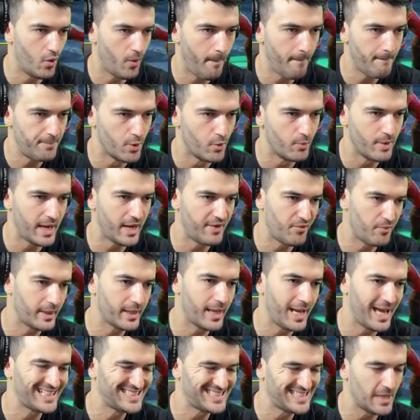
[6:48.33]
boom, not everybody
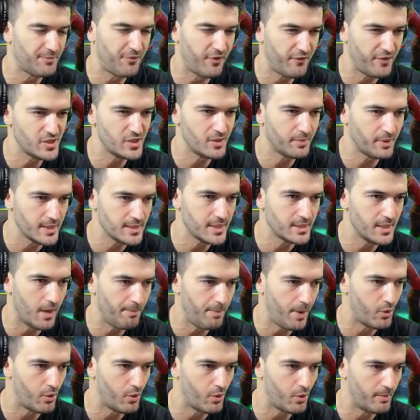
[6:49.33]
except for Vision because he's not
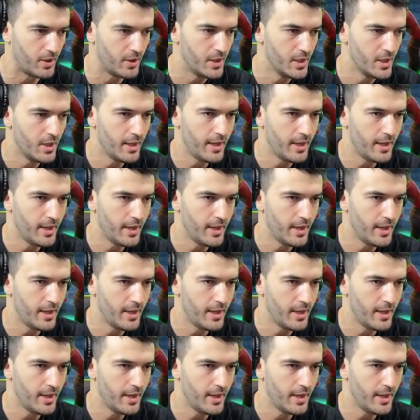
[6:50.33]
power armor.